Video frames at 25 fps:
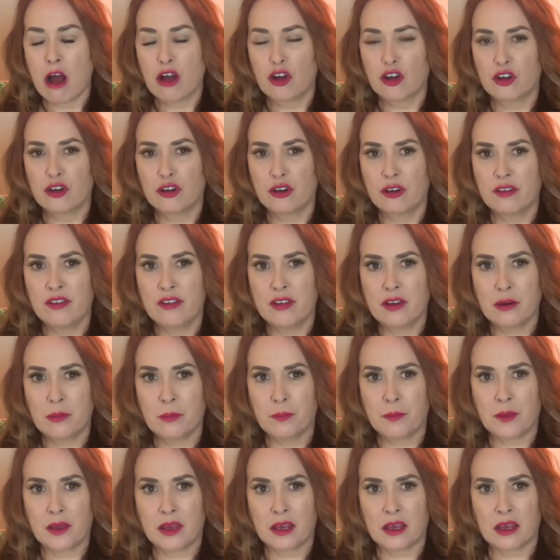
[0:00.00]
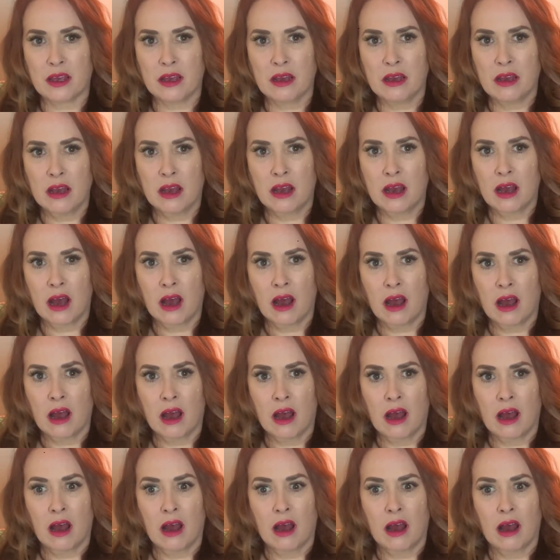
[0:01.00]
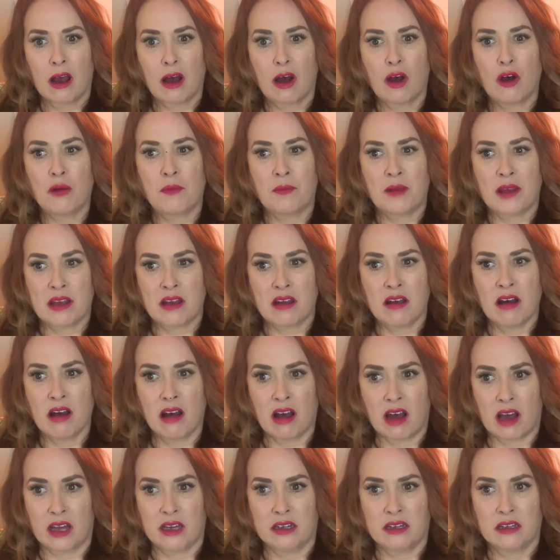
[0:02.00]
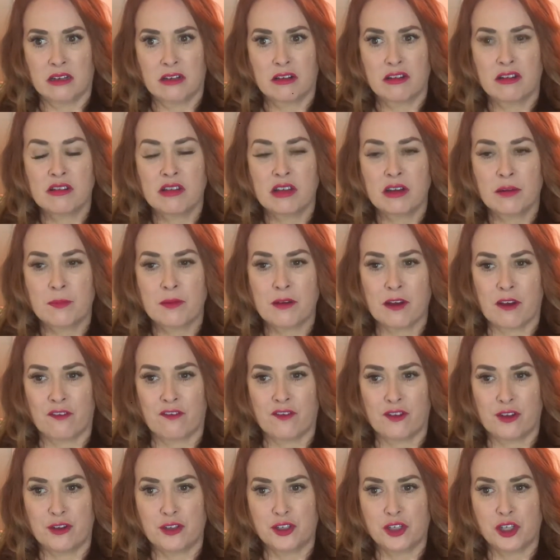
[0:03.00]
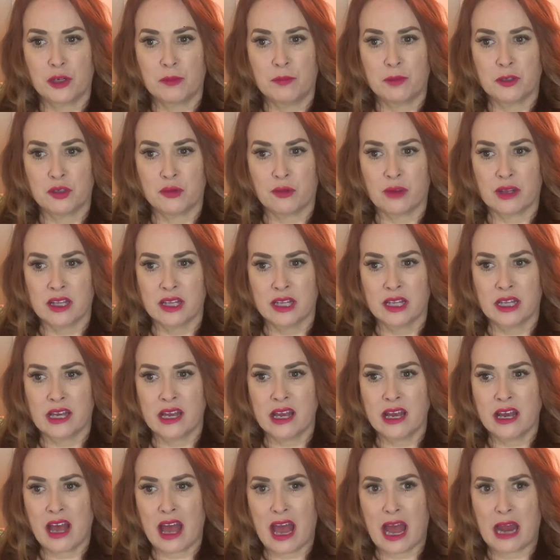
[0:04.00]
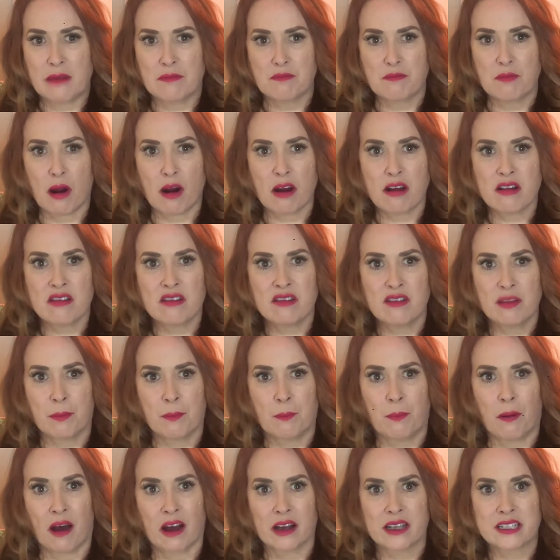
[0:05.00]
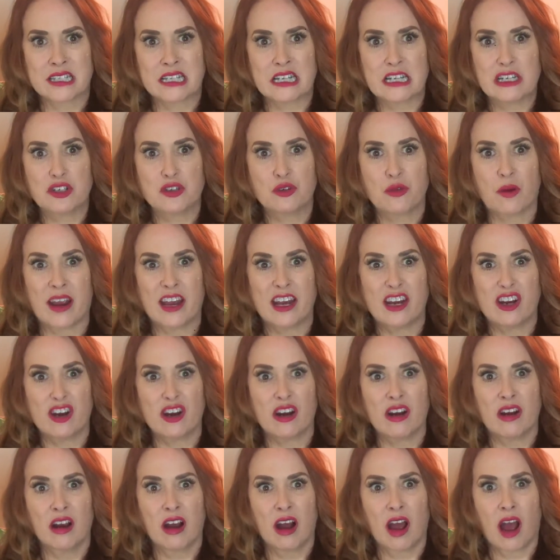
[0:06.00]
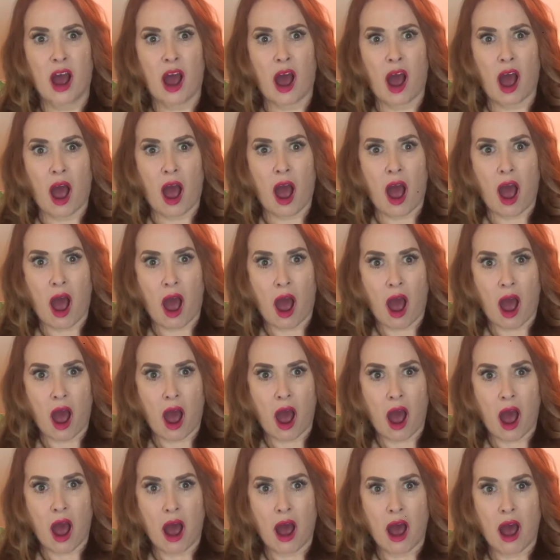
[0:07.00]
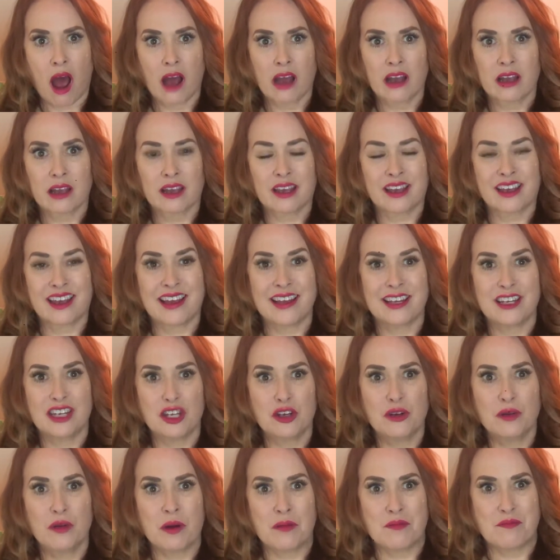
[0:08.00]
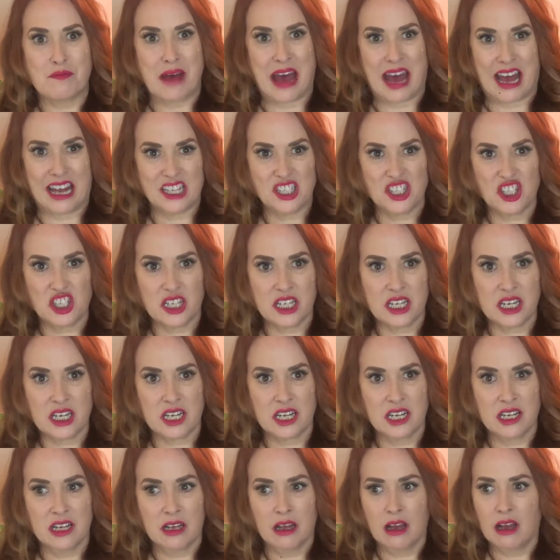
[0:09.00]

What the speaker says: Could there be, oh my God, could there be a future between Leah and Martin, the boxing trainer? Can you imagine?